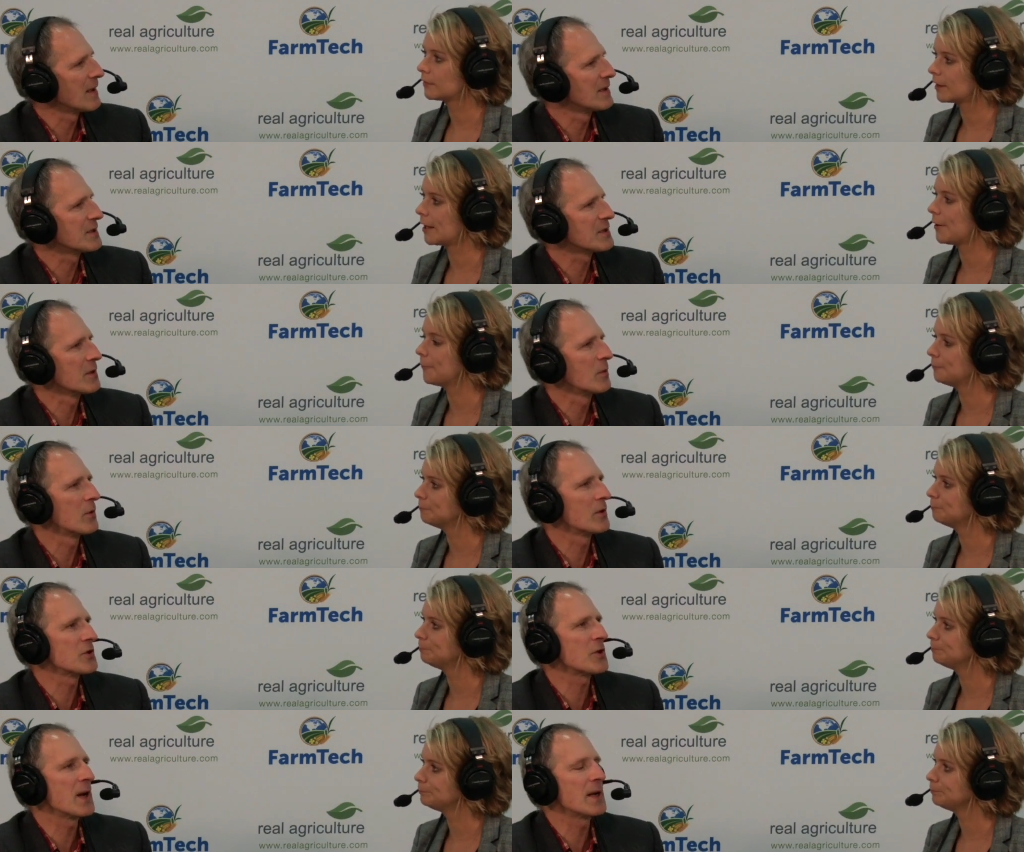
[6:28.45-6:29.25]
Speaker 1: and yeah. so we're
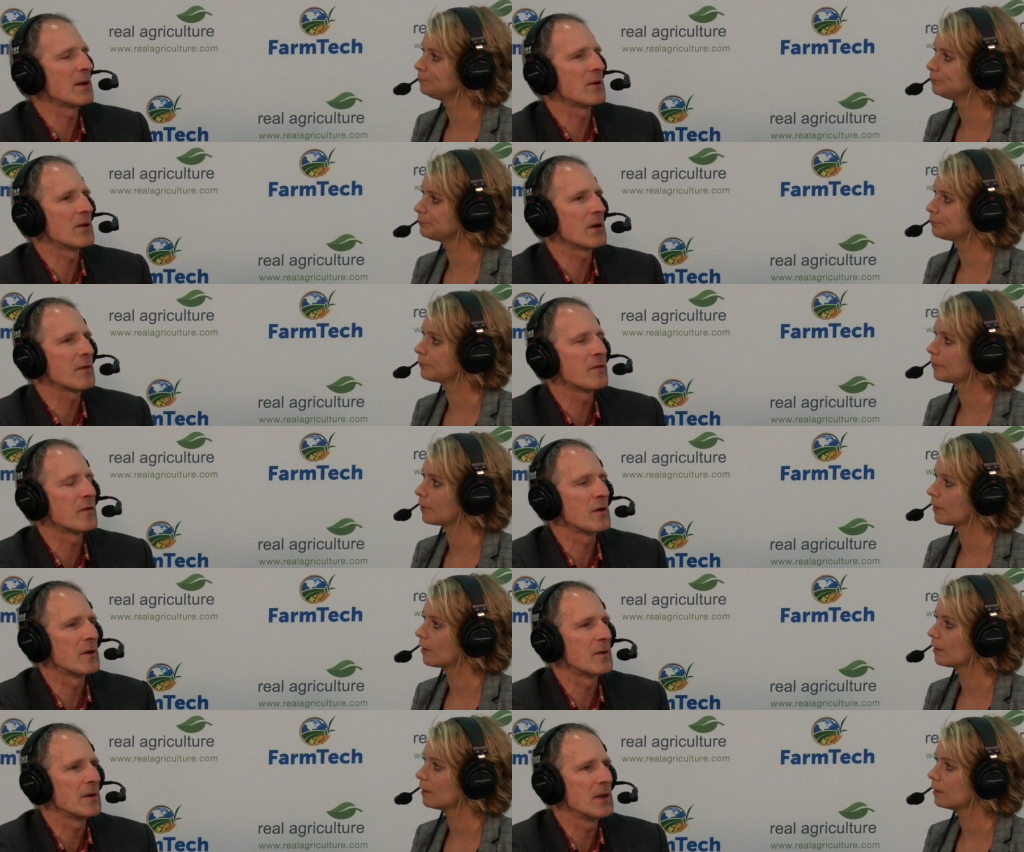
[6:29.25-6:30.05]
trying to look
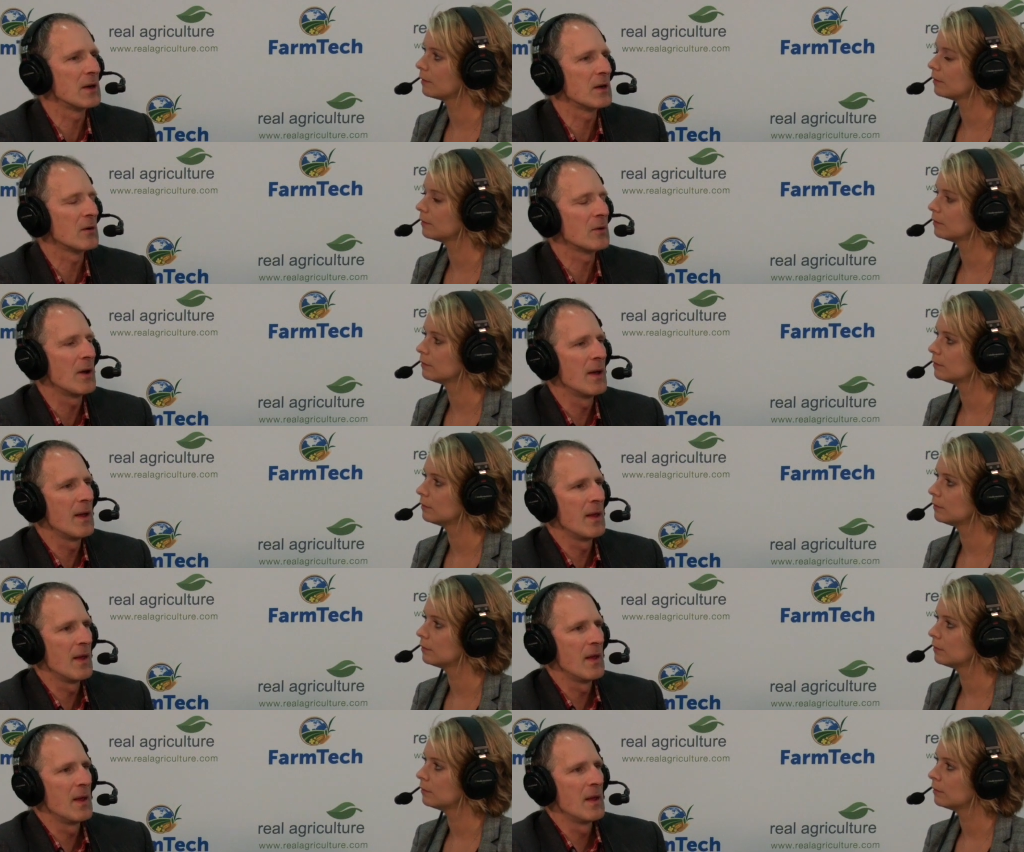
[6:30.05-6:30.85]
for you know
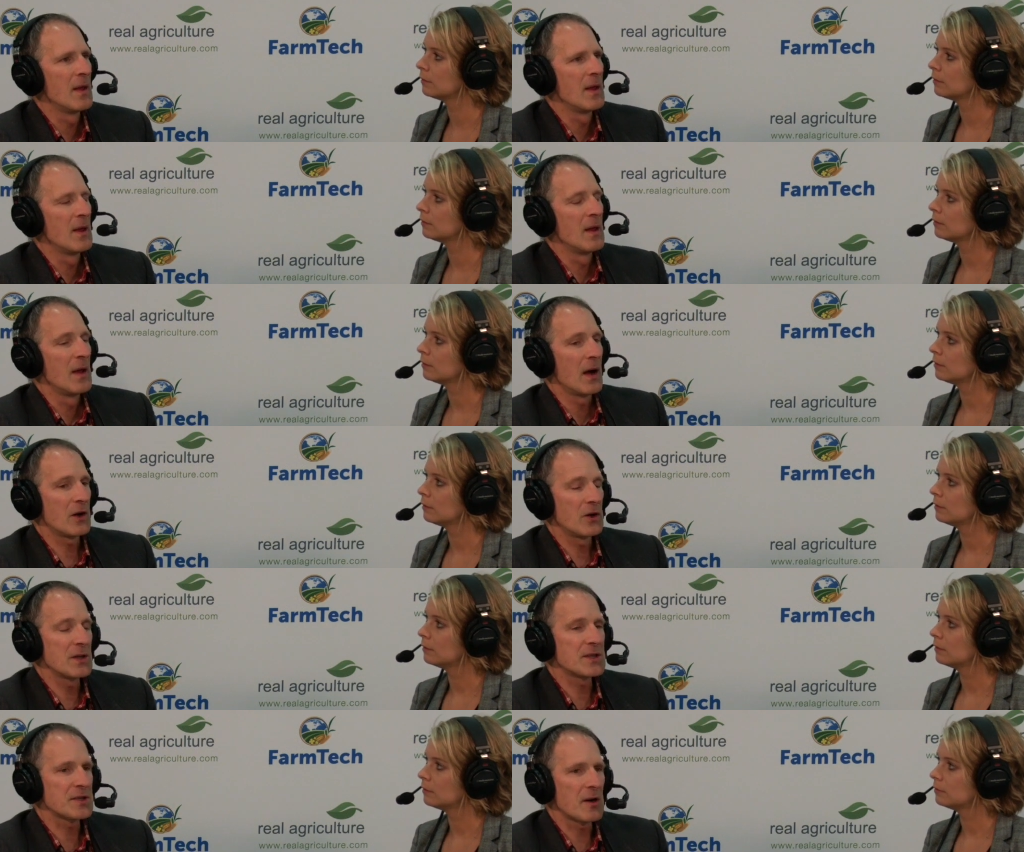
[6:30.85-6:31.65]
a
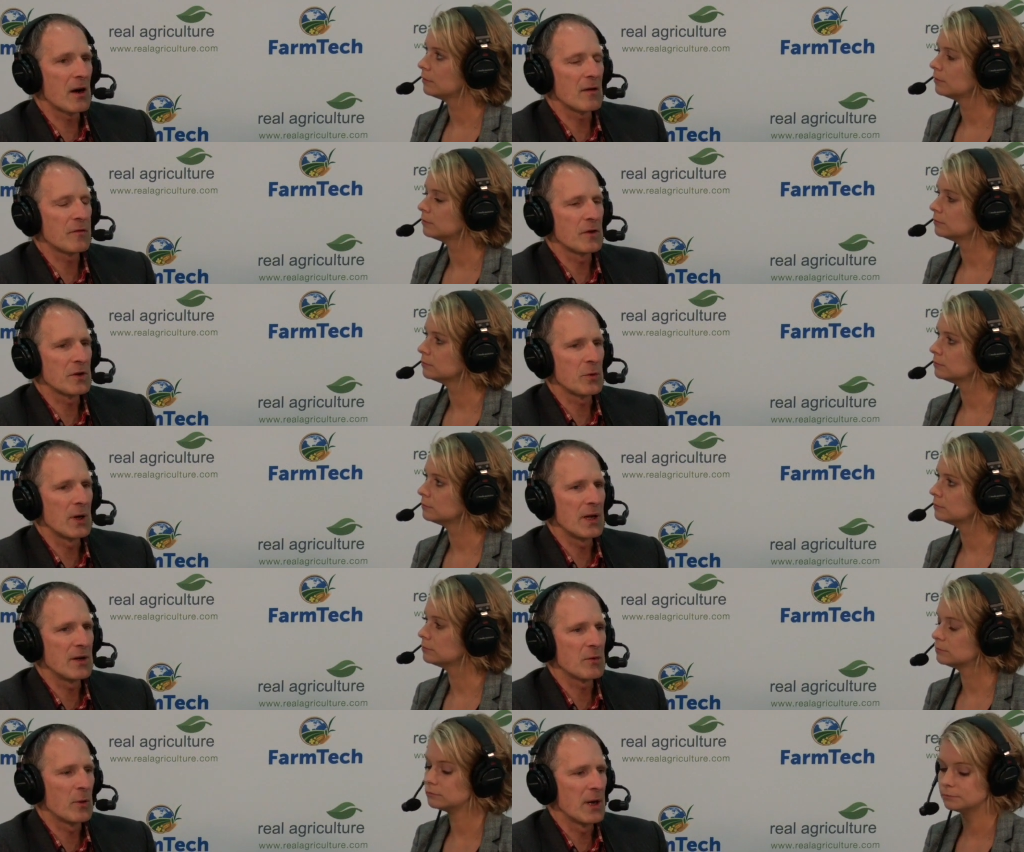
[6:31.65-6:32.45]
good start for
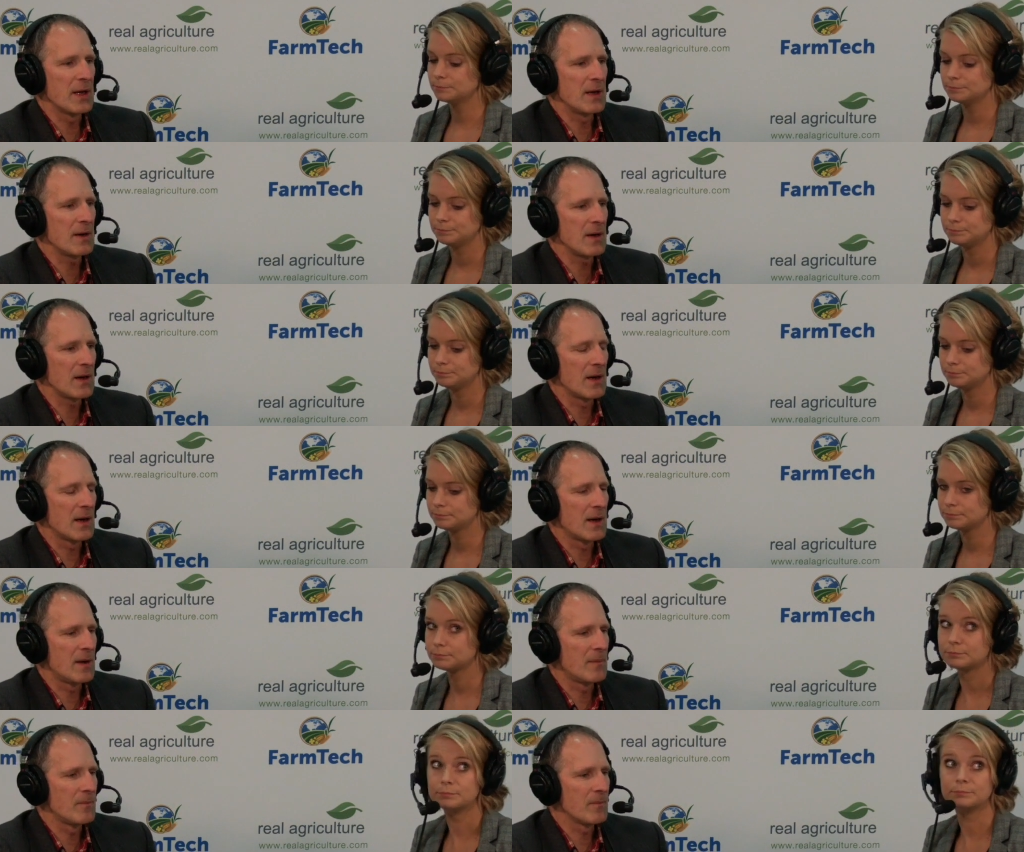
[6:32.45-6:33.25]
2020.
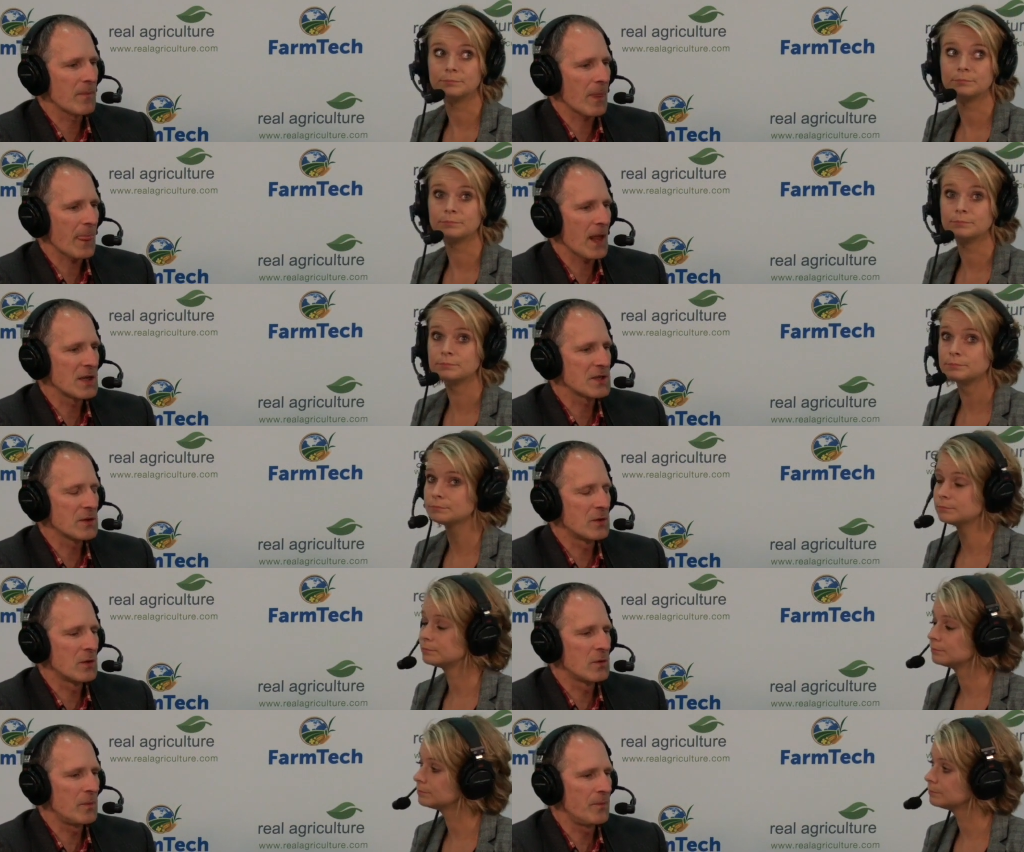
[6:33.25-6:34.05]
Um,
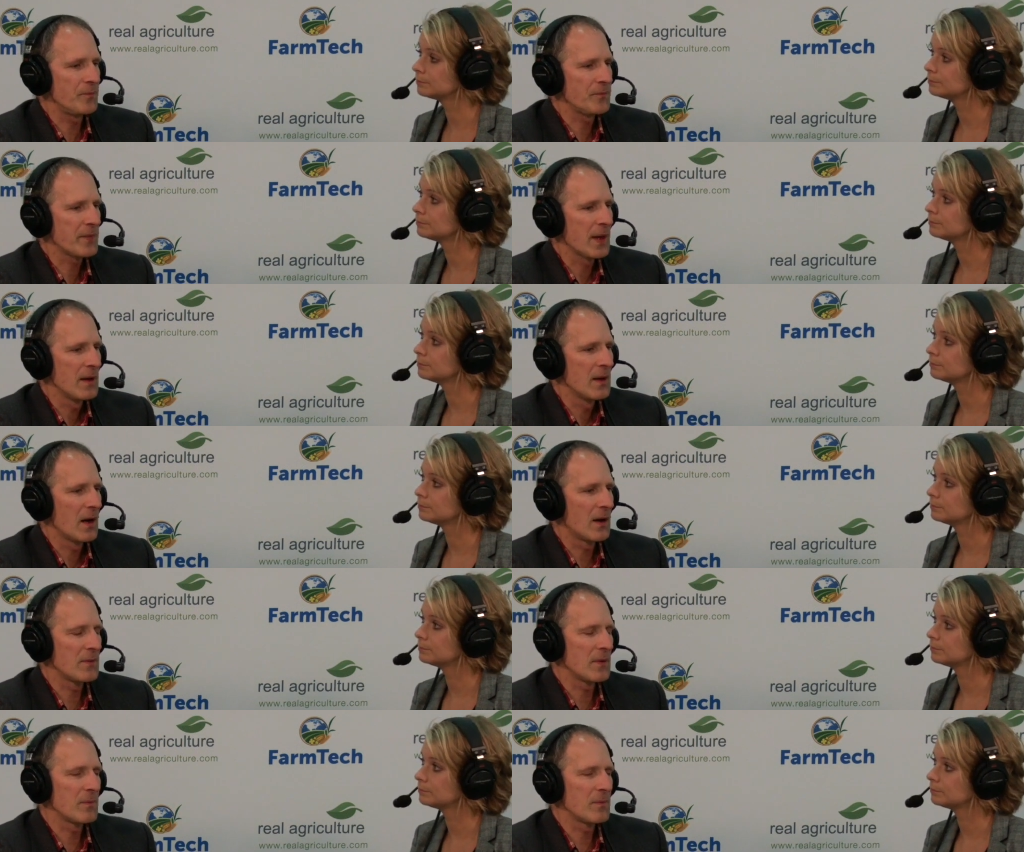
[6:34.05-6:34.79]
so uh,